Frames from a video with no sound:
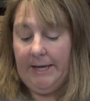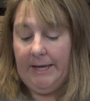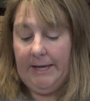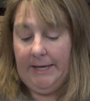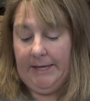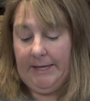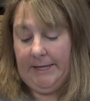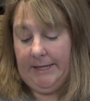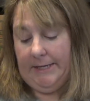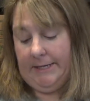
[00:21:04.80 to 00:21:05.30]

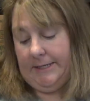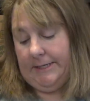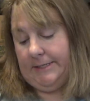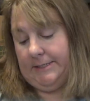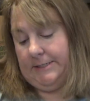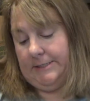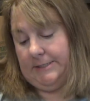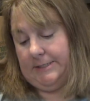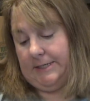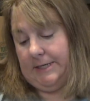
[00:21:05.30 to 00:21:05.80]

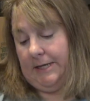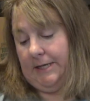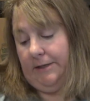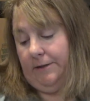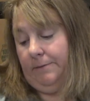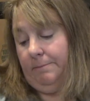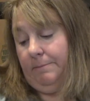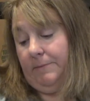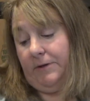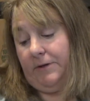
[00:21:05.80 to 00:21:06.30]
And
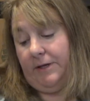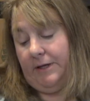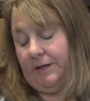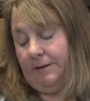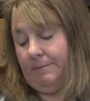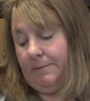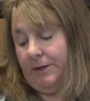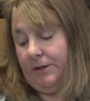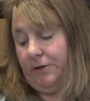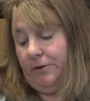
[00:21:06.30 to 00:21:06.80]
I'm looking
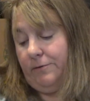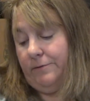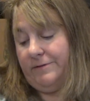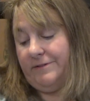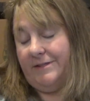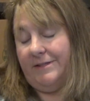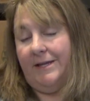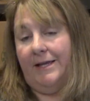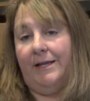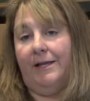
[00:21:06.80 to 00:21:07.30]
at my
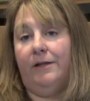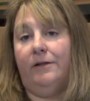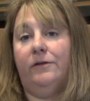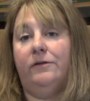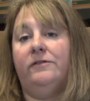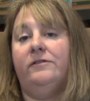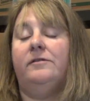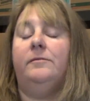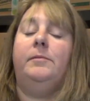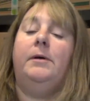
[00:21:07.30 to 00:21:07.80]
notes, and it
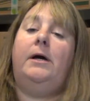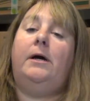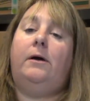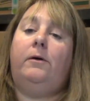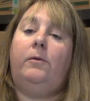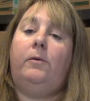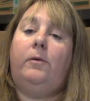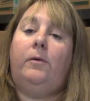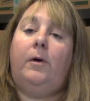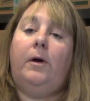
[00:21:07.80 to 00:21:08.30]
looks
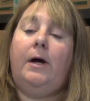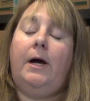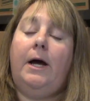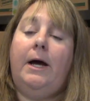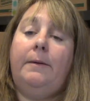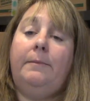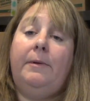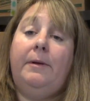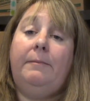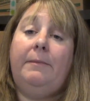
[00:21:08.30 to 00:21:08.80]
about,
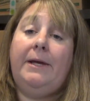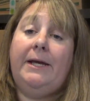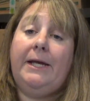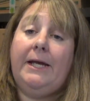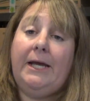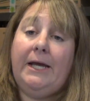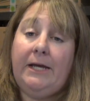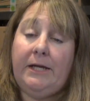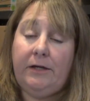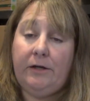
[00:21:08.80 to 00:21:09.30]
I'm going to make
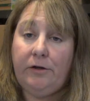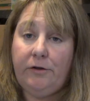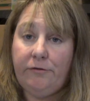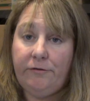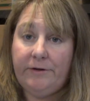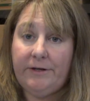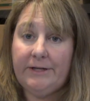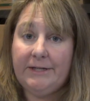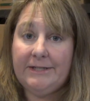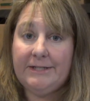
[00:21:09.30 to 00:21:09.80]

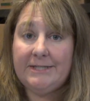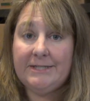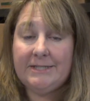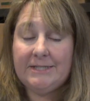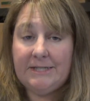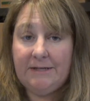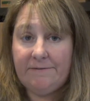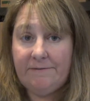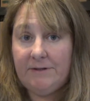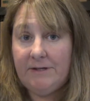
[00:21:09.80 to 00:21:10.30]

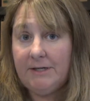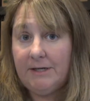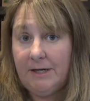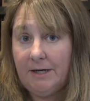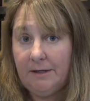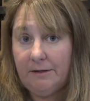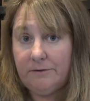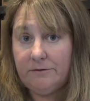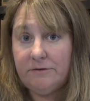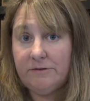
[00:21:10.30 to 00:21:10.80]

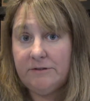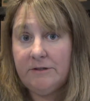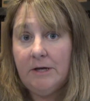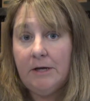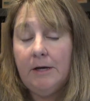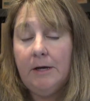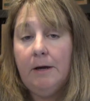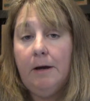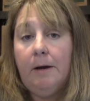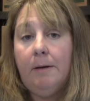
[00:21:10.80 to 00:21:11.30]
$870
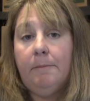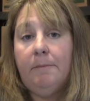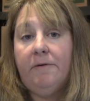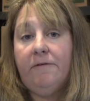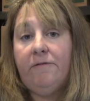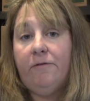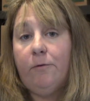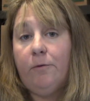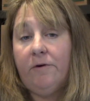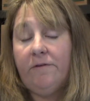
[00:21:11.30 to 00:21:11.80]

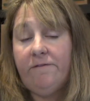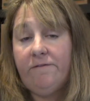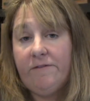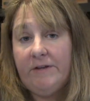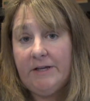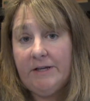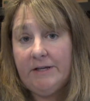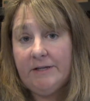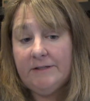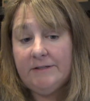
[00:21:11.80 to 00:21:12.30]
before
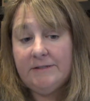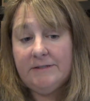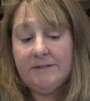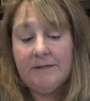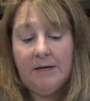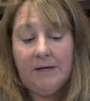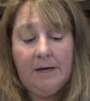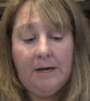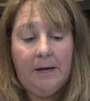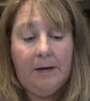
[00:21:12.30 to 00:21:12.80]
fees,
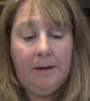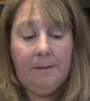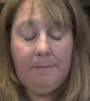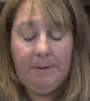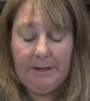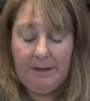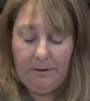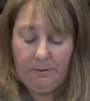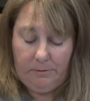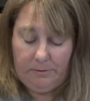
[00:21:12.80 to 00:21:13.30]

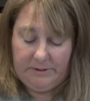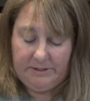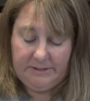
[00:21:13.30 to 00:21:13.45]
about